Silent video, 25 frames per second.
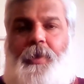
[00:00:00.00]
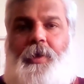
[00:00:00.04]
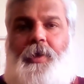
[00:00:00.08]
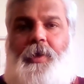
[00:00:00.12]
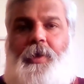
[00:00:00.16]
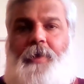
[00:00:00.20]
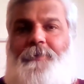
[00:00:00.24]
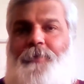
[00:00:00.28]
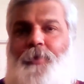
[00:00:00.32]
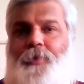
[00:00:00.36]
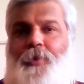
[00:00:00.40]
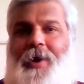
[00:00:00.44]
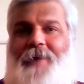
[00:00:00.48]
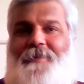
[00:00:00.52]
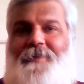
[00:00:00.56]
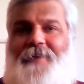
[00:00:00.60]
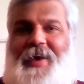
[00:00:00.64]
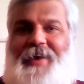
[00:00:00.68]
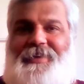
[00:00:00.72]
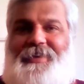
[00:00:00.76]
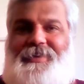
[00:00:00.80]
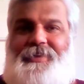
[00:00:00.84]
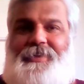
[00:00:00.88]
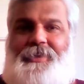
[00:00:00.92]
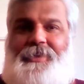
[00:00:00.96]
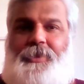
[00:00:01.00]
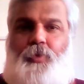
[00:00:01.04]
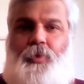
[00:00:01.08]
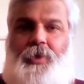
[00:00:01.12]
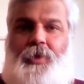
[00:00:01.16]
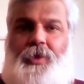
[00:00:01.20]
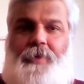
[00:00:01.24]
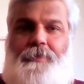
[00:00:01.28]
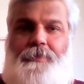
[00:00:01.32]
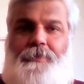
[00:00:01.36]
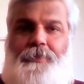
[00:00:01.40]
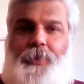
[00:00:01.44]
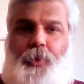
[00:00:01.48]
if you have access to a
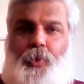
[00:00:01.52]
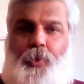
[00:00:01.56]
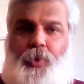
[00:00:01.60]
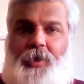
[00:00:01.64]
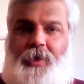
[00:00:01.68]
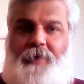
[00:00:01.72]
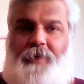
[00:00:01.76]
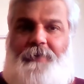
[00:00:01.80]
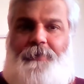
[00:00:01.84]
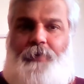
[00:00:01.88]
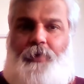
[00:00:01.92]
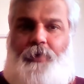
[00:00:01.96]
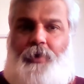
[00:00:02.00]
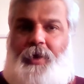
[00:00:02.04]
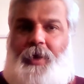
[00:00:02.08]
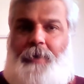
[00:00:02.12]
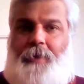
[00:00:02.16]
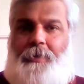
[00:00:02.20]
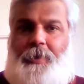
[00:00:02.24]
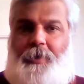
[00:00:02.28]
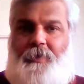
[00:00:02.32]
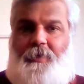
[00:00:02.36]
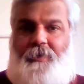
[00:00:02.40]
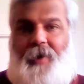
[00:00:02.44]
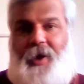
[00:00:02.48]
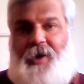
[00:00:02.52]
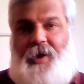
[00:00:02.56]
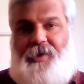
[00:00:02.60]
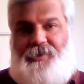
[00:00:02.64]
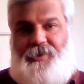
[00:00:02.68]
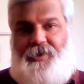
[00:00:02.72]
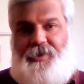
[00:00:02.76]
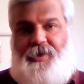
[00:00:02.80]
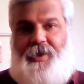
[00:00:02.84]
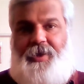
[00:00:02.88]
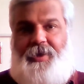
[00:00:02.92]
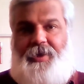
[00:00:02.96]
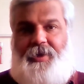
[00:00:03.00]
computer for a couple of hours a
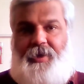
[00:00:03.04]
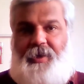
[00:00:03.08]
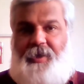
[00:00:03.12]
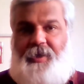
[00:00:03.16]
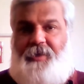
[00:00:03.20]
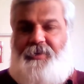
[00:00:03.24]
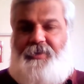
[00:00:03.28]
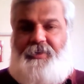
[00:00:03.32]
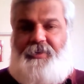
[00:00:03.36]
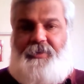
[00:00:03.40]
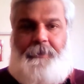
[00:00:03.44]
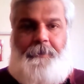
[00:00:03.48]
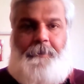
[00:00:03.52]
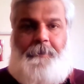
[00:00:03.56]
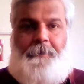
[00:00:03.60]
day at least.